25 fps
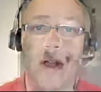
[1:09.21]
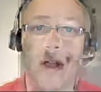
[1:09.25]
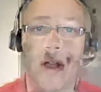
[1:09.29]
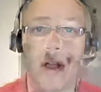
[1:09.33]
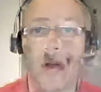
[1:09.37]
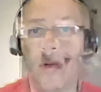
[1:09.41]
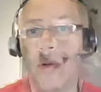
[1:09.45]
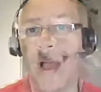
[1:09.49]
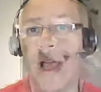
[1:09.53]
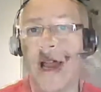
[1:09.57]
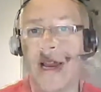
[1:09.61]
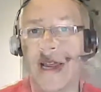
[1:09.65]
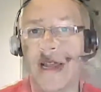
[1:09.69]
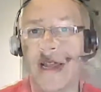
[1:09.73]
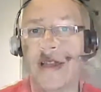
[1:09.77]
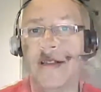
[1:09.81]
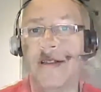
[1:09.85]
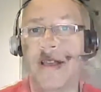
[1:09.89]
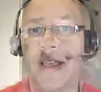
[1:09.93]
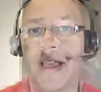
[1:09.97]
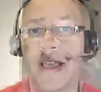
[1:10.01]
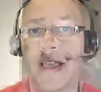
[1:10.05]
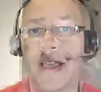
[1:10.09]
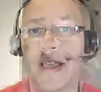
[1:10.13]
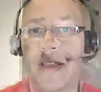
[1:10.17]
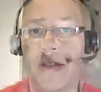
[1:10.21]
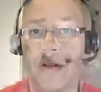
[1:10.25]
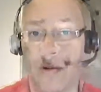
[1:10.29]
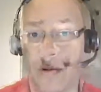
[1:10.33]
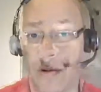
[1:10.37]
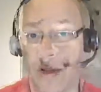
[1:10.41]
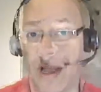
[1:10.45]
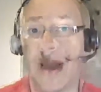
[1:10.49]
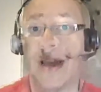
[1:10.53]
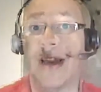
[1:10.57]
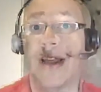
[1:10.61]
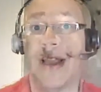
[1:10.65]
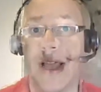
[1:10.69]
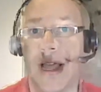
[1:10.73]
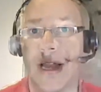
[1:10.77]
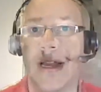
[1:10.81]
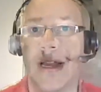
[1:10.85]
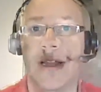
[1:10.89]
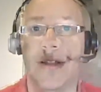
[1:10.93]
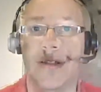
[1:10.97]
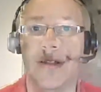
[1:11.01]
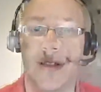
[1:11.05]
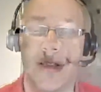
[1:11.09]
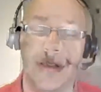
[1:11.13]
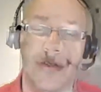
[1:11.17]
OLED, organic
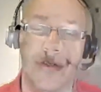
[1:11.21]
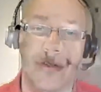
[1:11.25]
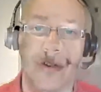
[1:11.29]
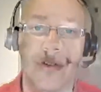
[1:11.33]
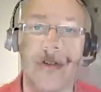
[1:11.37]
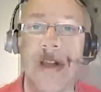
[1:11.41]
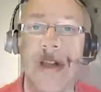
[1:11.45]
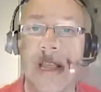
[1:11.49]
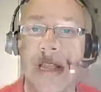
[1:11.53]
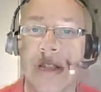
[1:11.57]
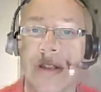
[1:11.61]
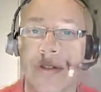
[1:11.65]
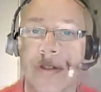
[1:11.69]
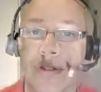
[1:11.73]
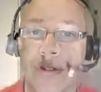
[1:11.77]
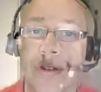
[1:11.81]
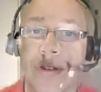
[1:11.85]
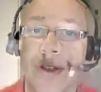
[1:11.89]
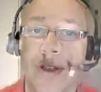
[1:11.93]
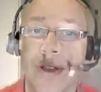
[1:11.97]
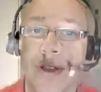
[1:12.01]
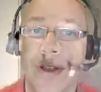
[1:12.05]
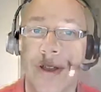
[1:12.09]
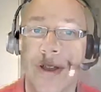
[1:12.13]
LED screens.